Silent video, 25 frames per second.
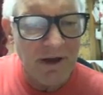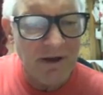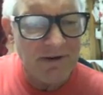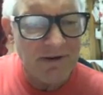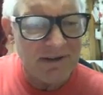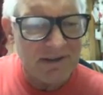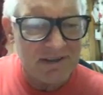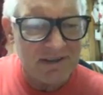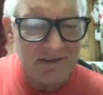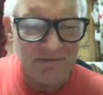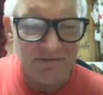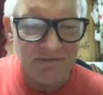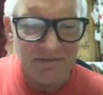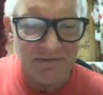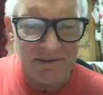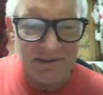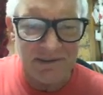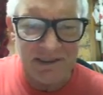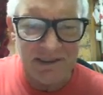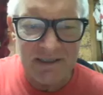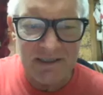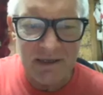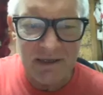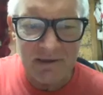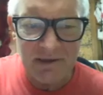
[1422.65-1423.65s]

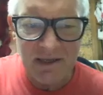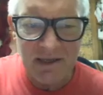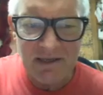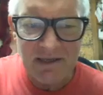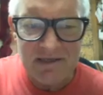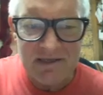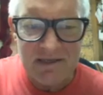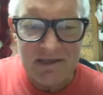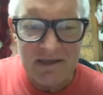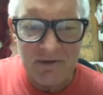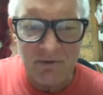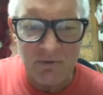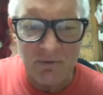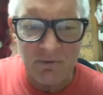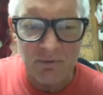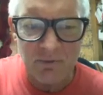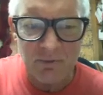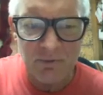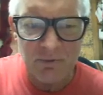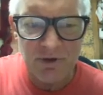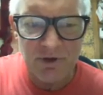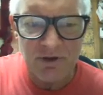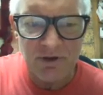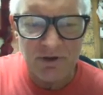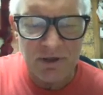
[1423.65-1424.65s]
relatively, I can't say
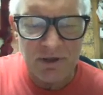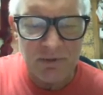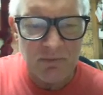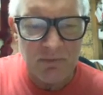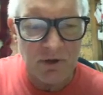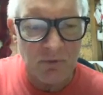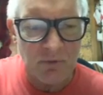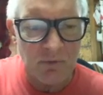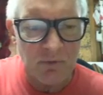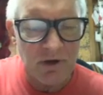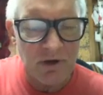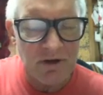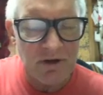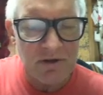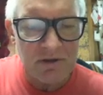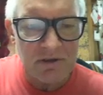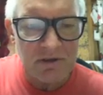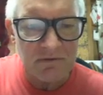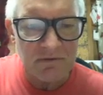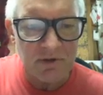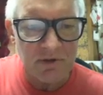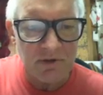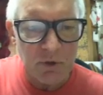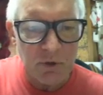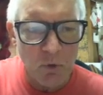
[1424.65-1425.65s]
really, but
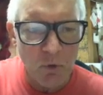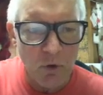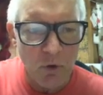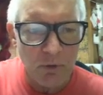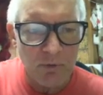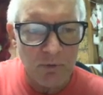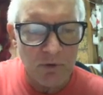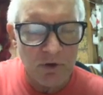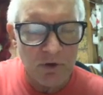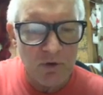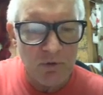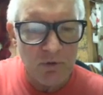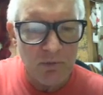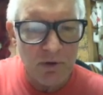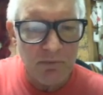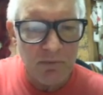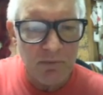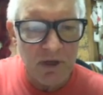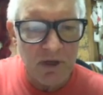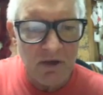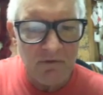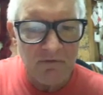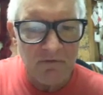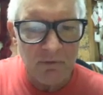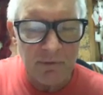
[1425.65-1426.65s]
relatively normal
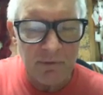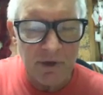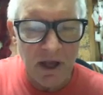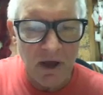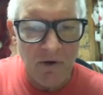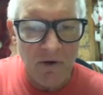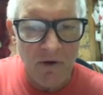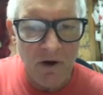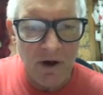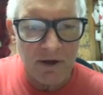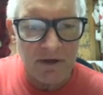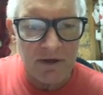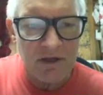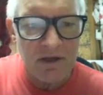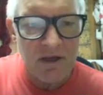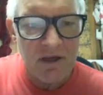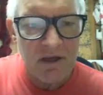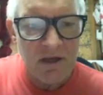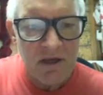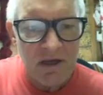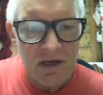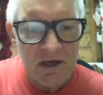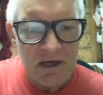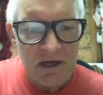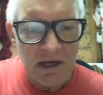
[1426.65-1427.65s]
human being from now
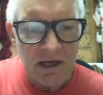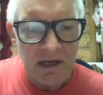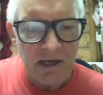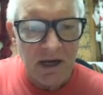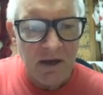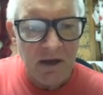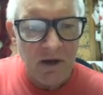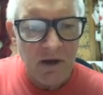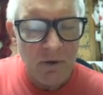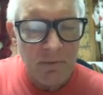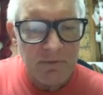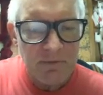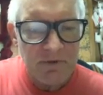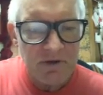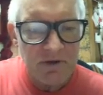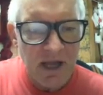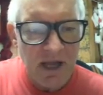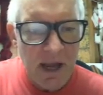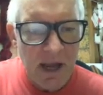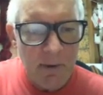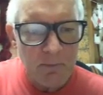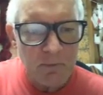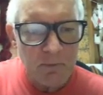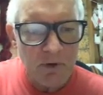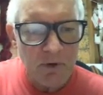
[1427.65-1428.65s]
on. And I hope
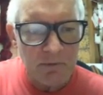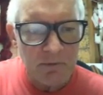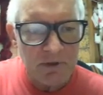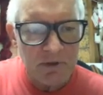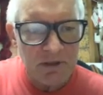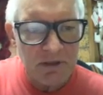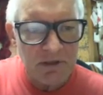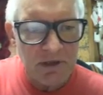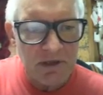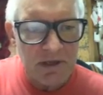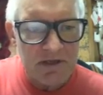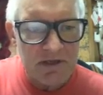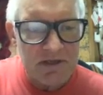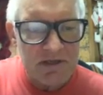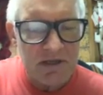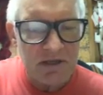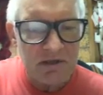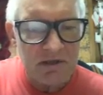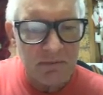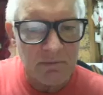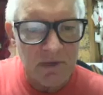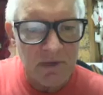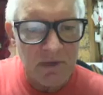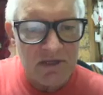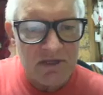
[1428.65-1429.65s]
the damned
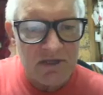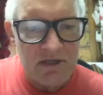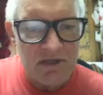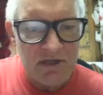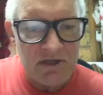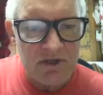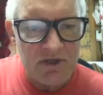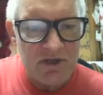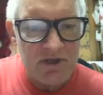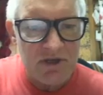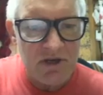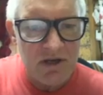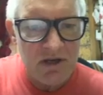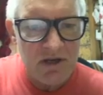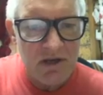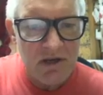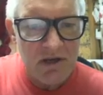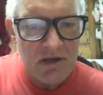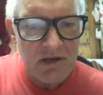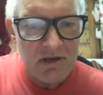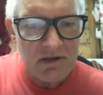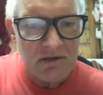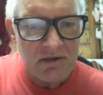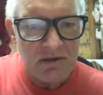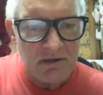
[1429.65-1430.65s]
reptilians get the message
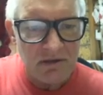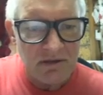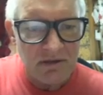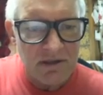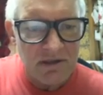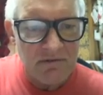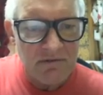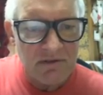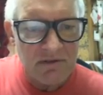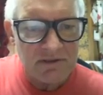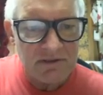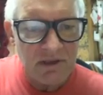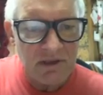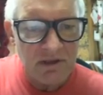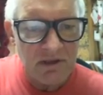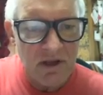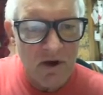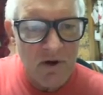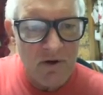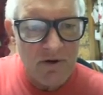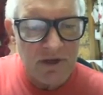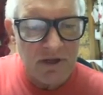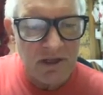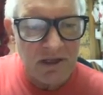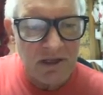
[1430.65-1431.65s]
to leave us
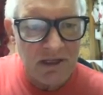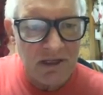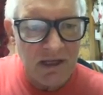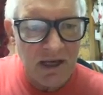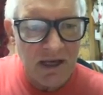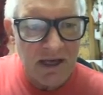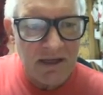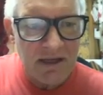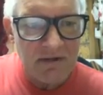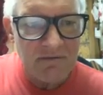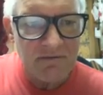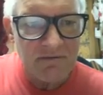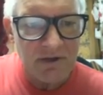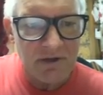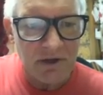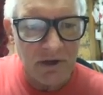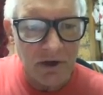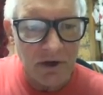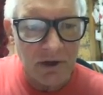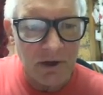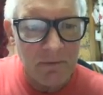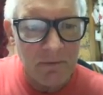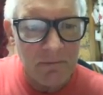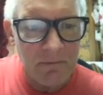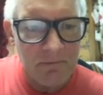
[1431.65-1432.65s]
alone and get out
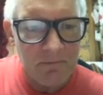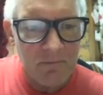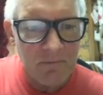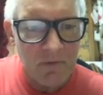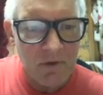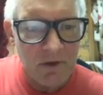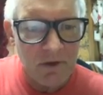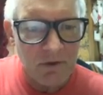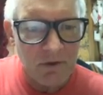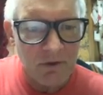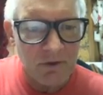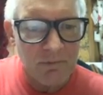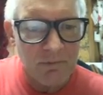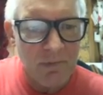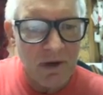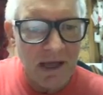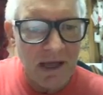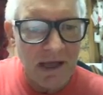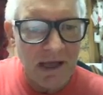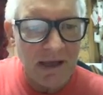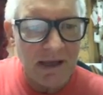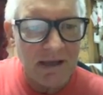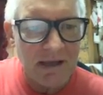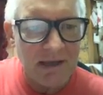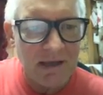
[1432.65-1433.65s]
of here.
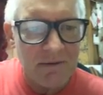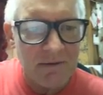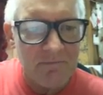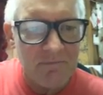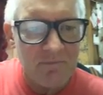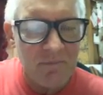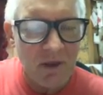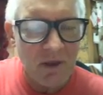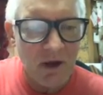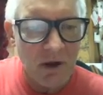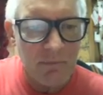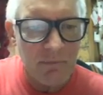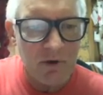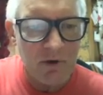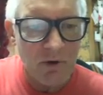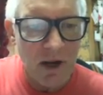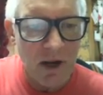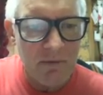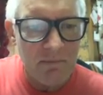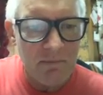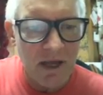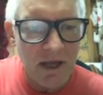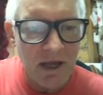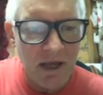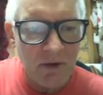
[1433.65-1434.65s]
Goodbye. I'll
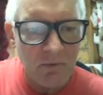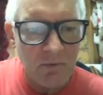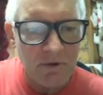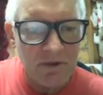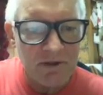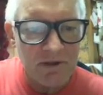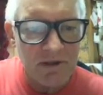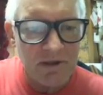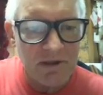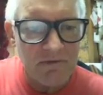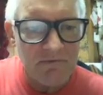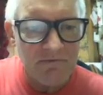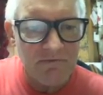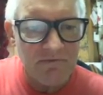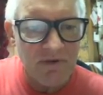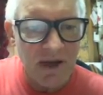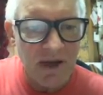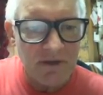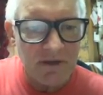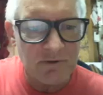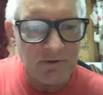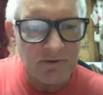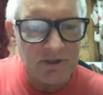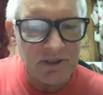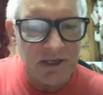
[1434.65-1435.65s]
be right back with the
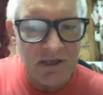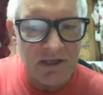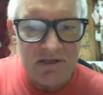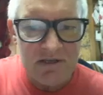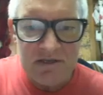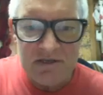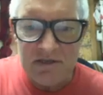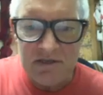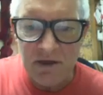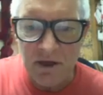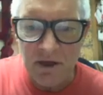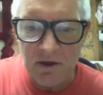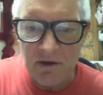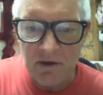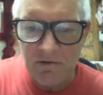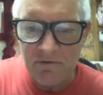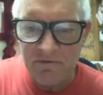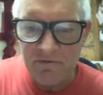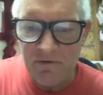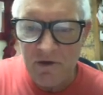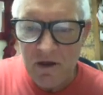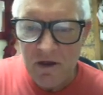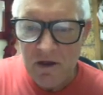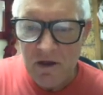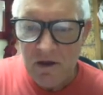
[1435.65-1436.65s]
final test
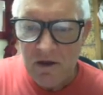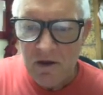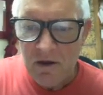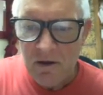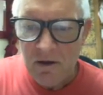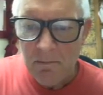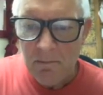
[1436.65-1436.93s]
of